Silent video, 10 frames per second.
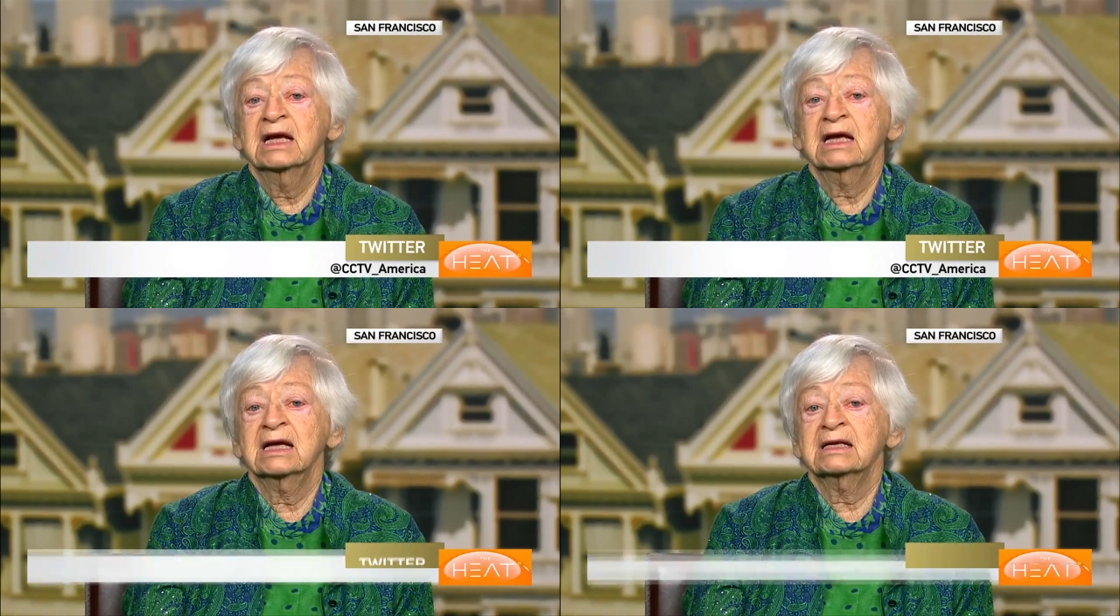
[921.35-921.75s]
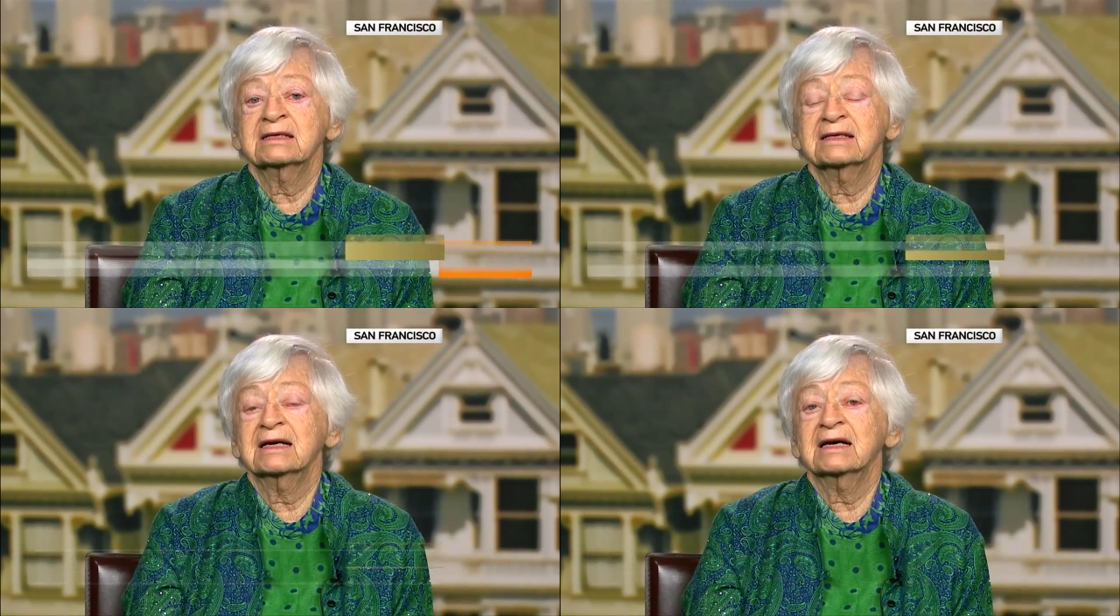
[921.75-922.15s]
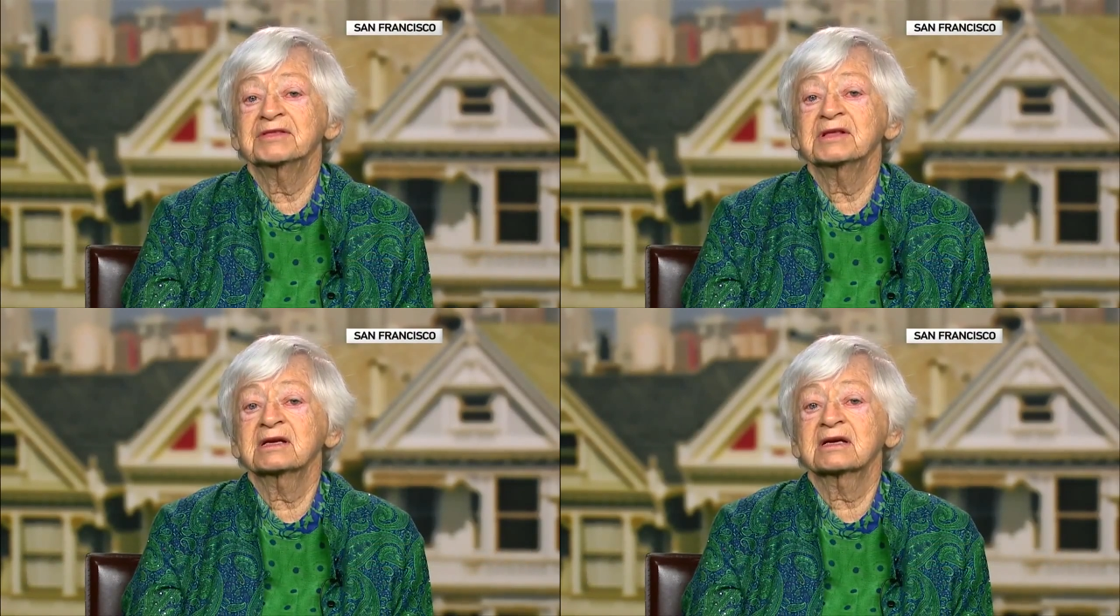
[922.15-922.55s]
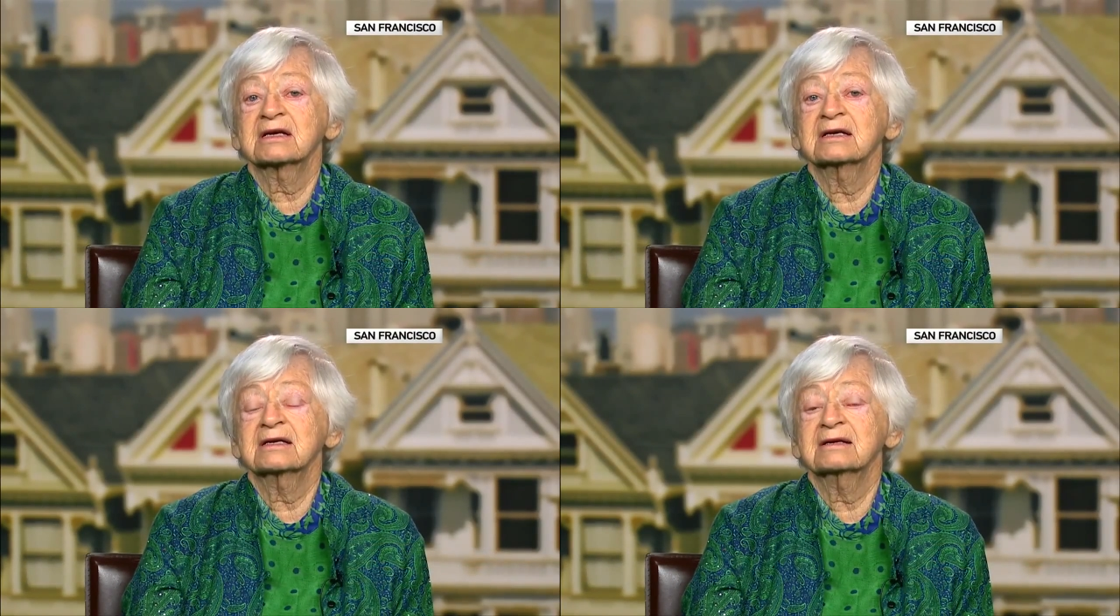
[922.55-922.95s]
and I think
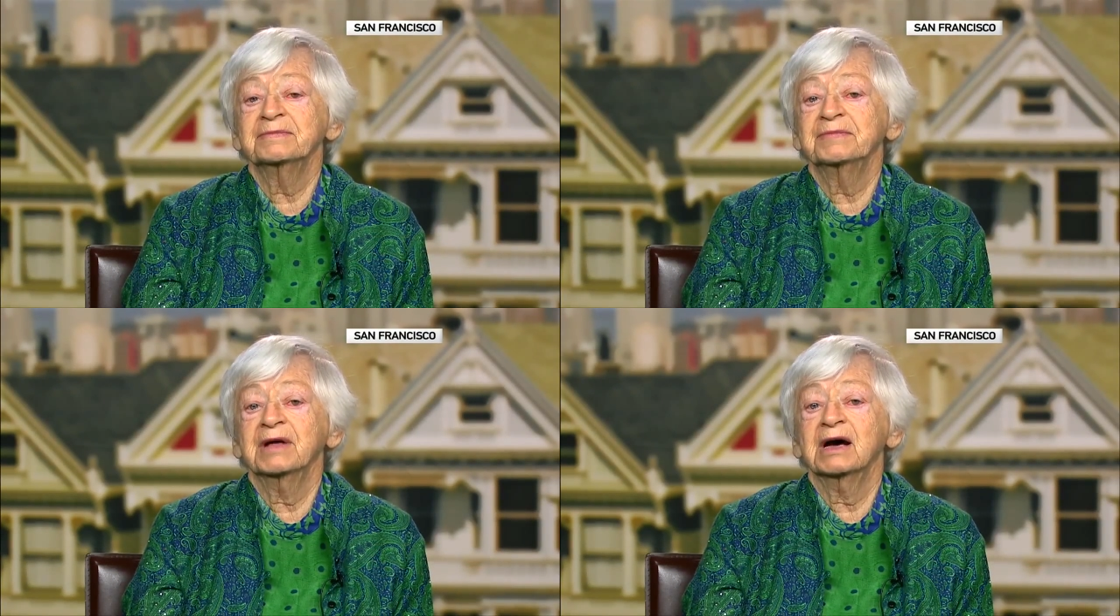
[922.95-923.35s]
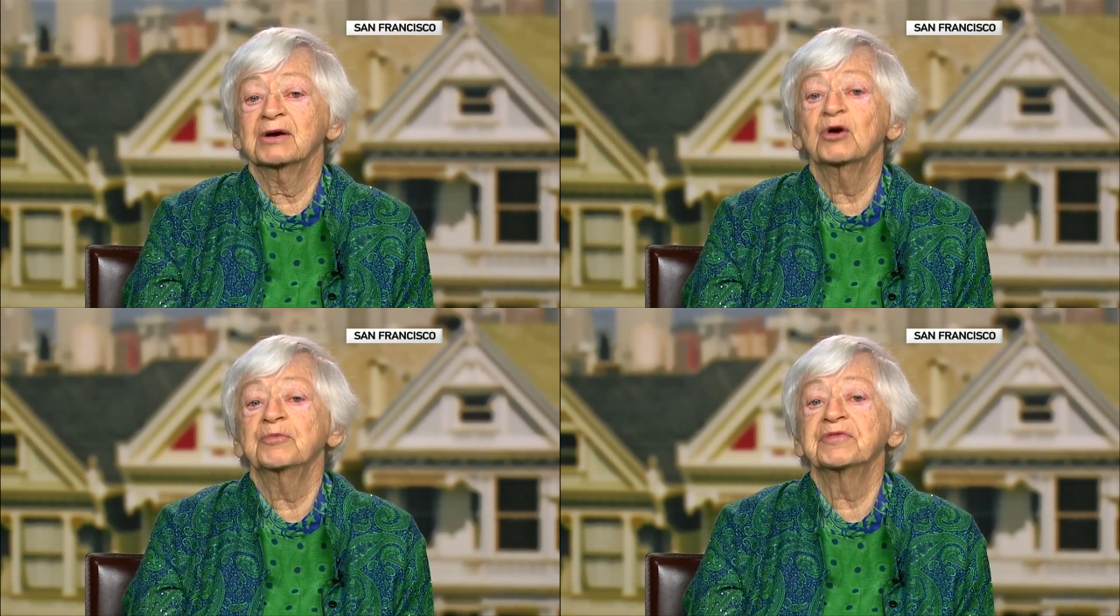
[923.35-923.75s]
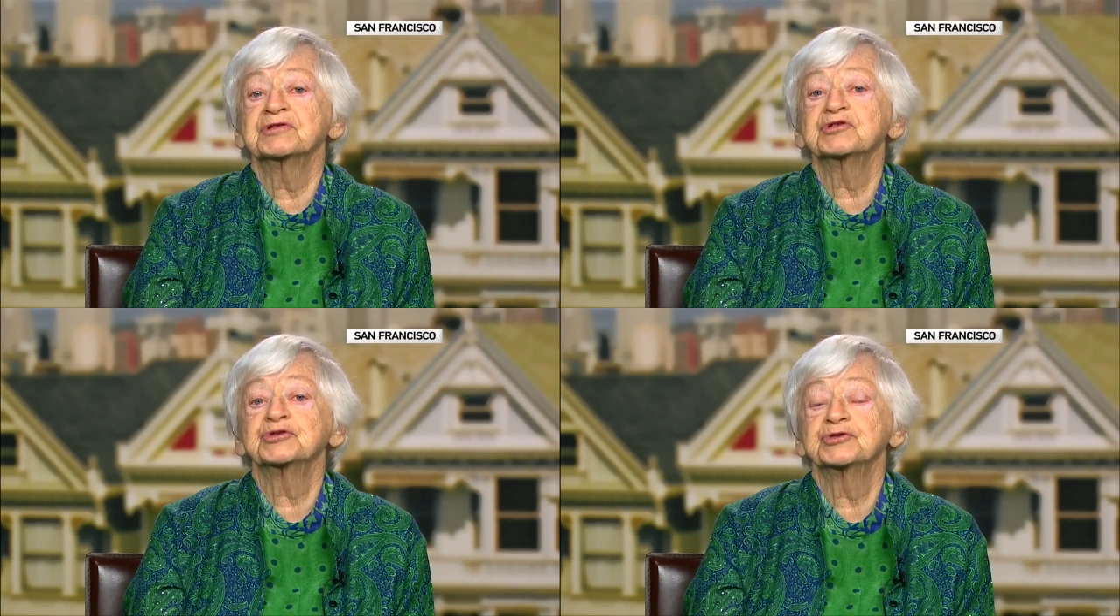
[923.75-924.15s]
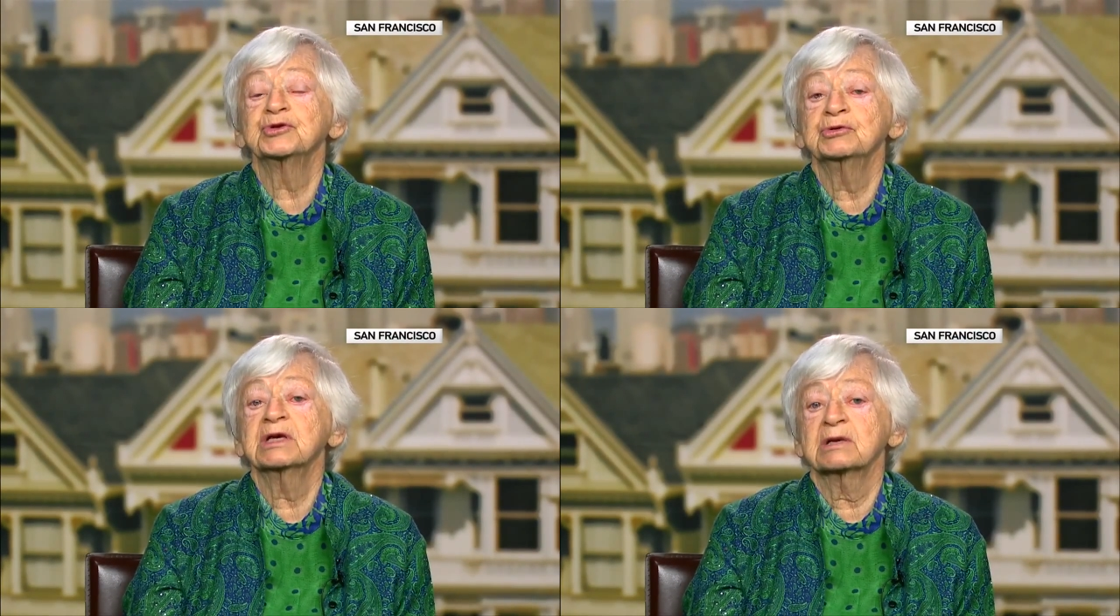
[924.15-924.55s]
I hope that
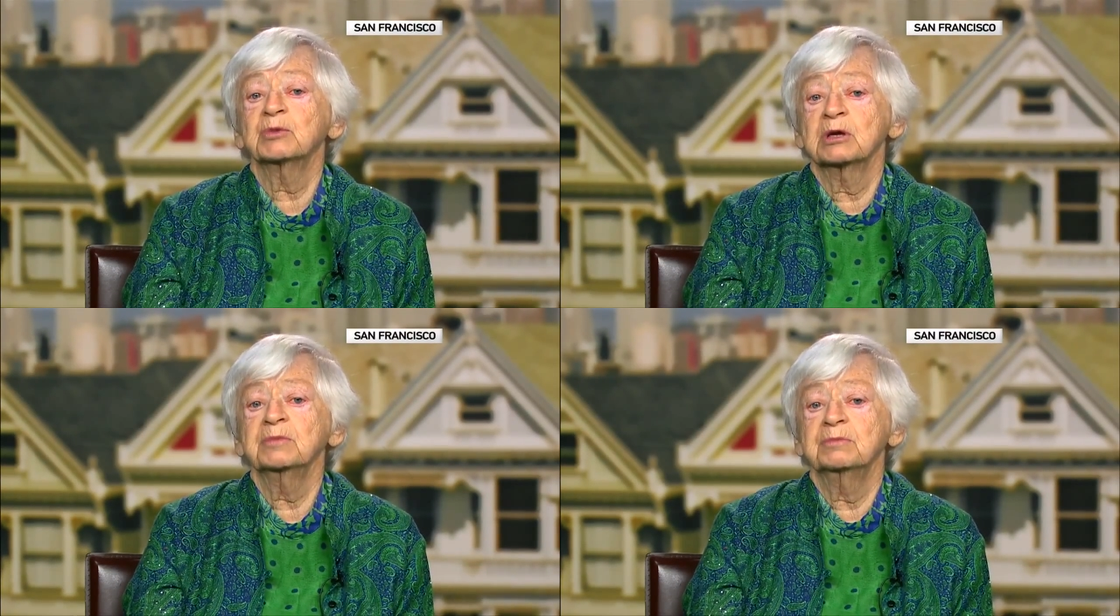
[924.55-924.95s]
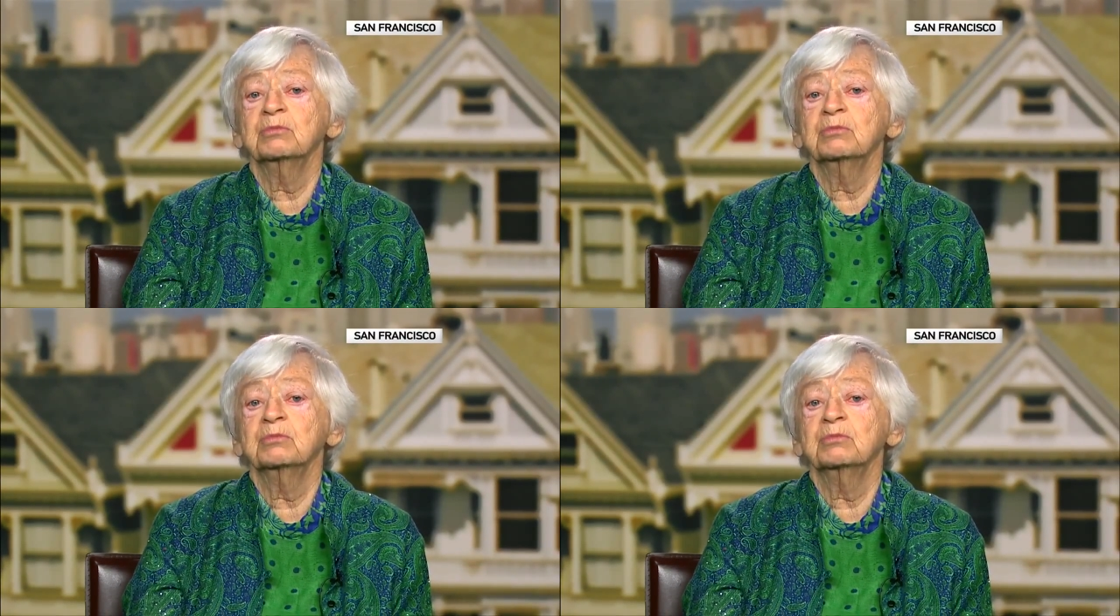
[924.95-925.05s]
soon it will